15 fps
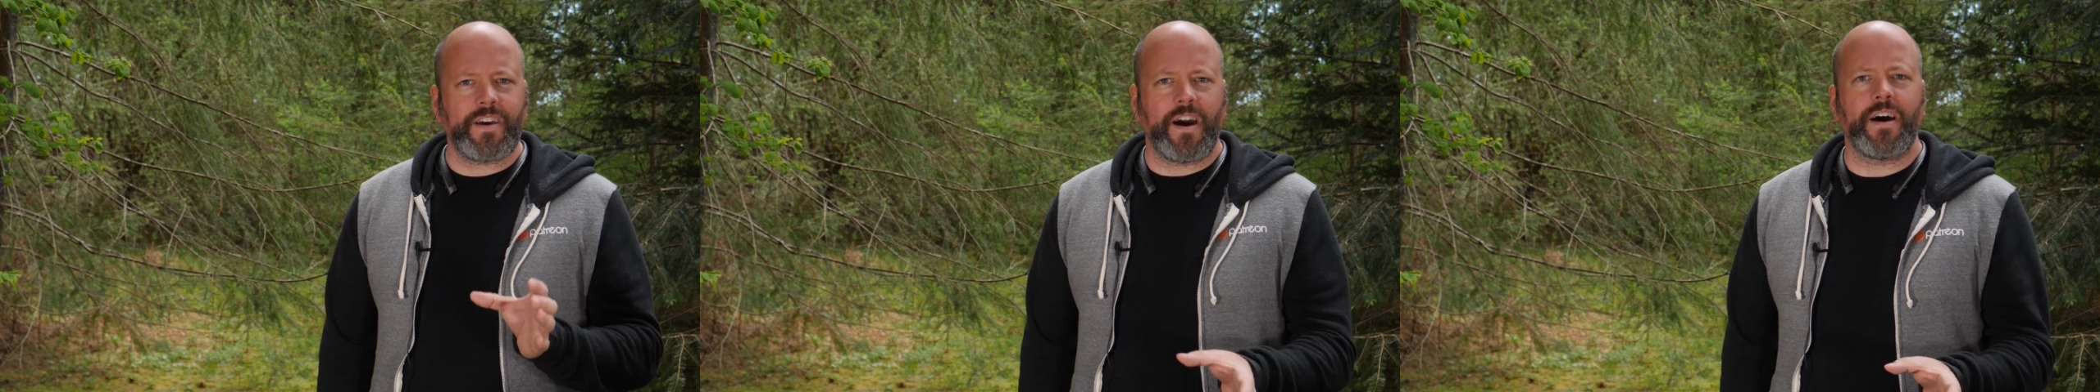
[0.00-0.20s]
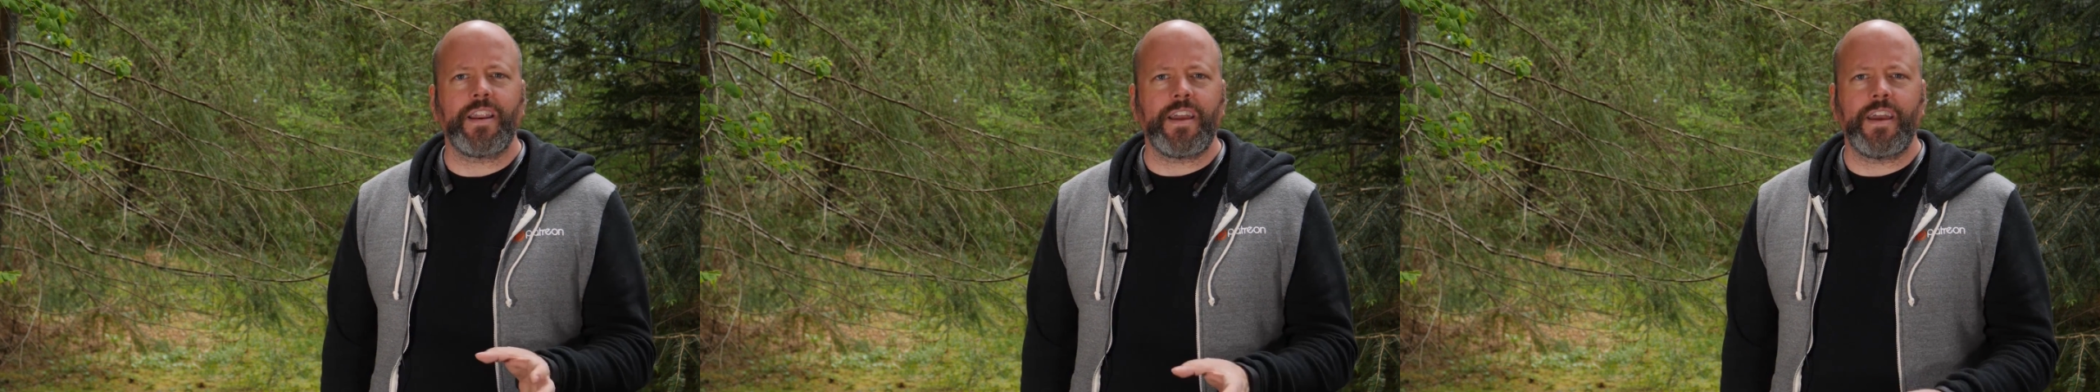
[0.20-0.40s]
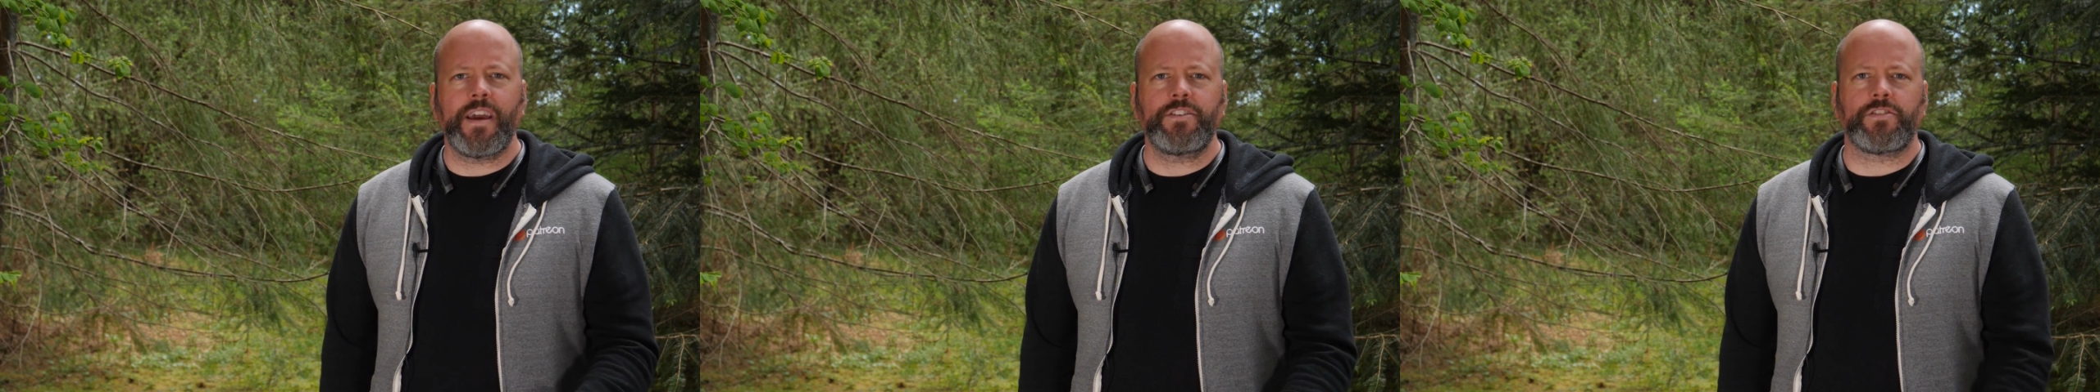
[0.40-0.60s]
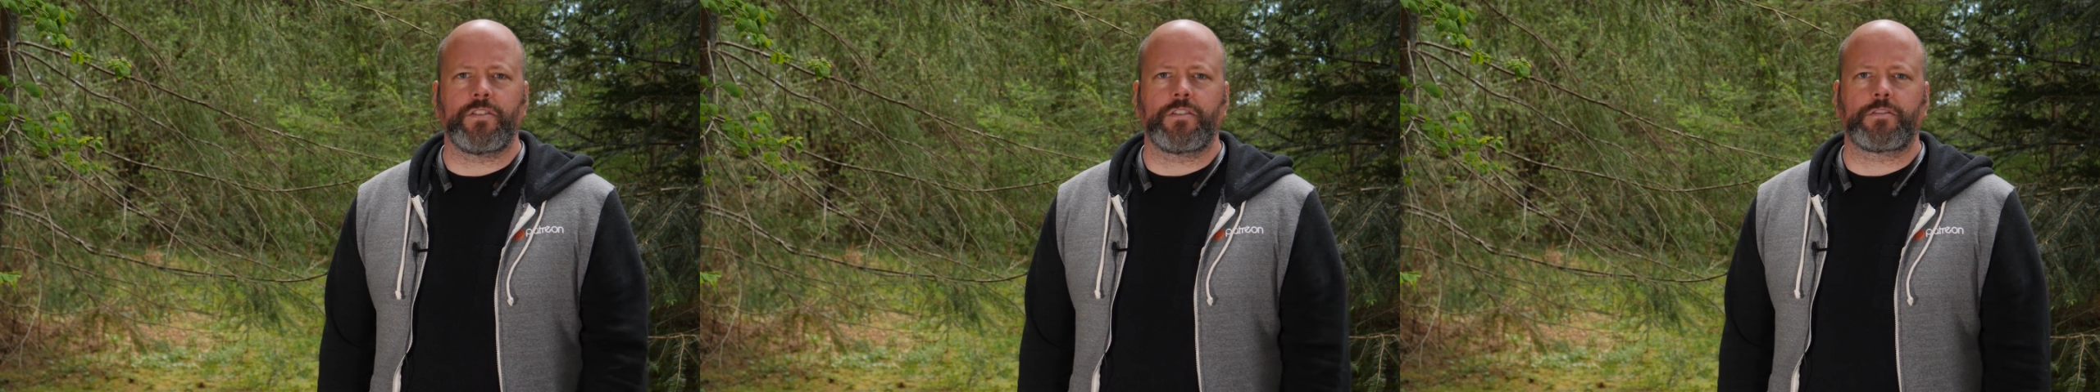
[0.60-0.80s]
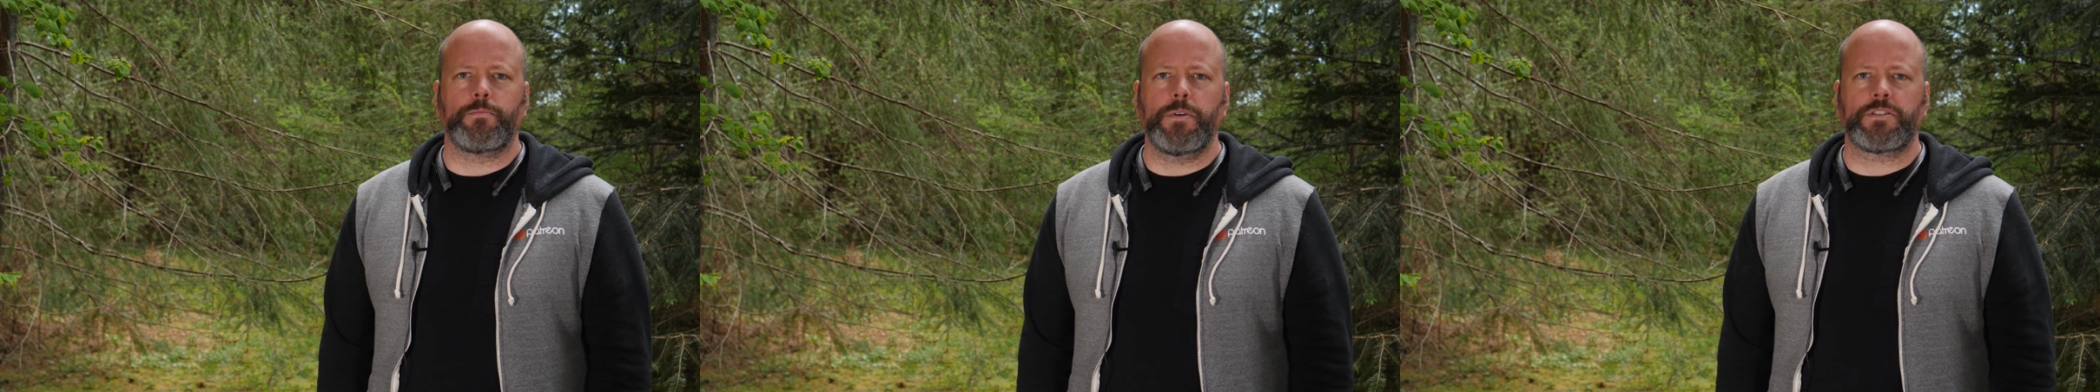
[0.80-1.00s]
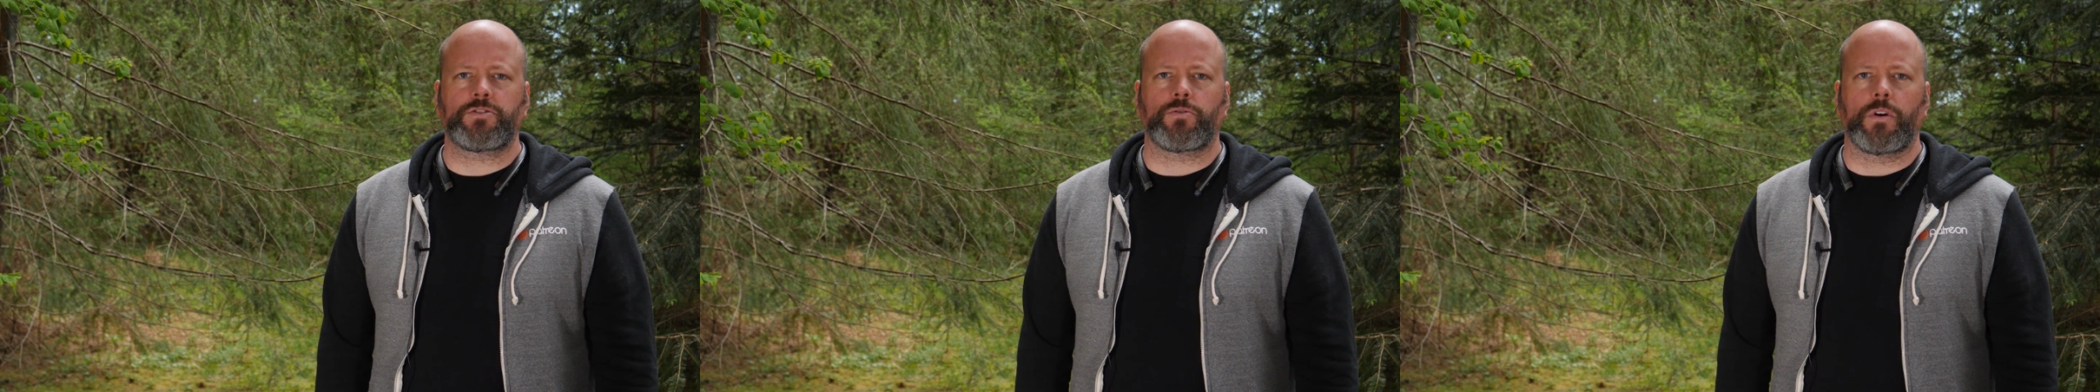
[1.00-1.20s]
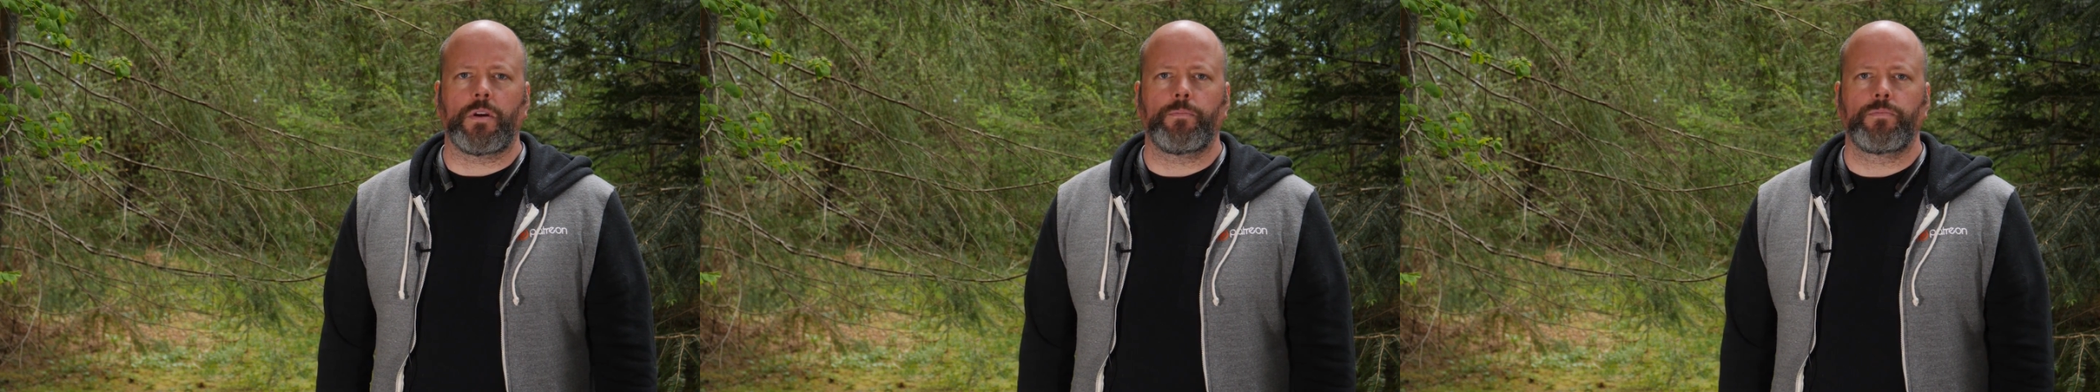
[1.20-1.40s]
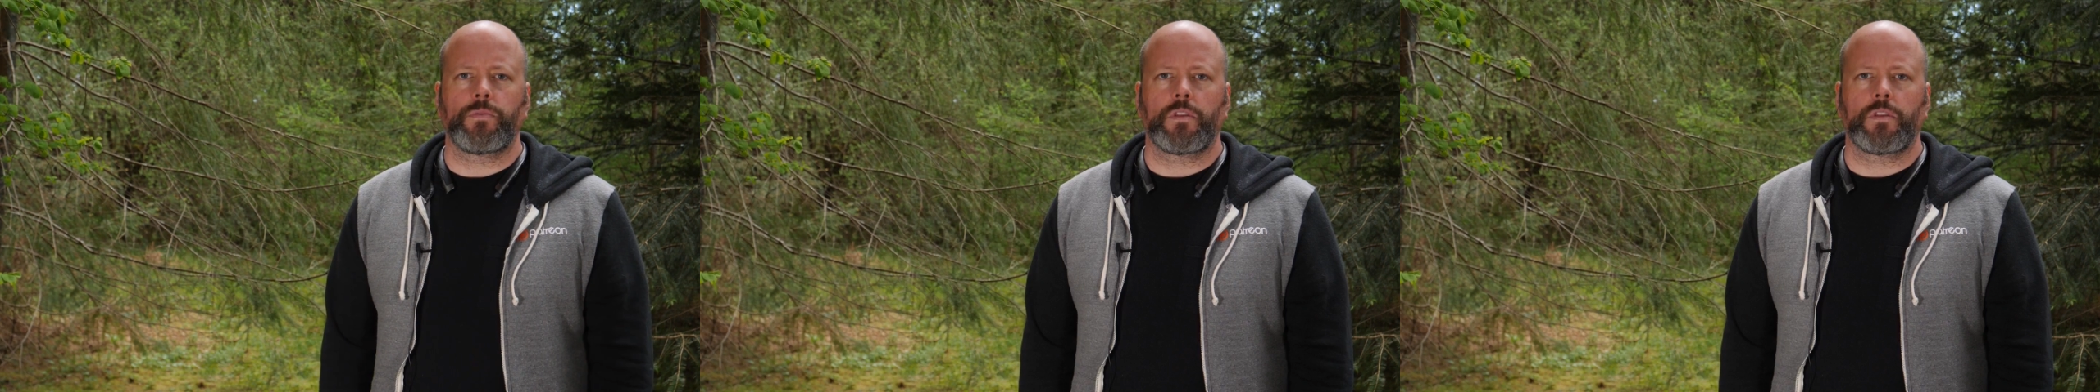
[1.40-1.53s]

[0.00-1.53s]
cutting edge of this mystery,